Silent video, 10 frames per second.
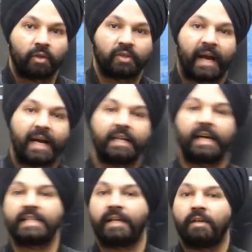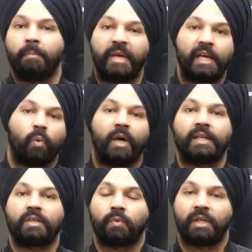Now that gadget Mir
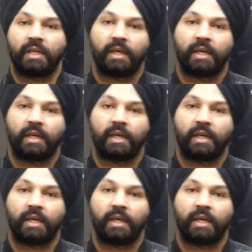works,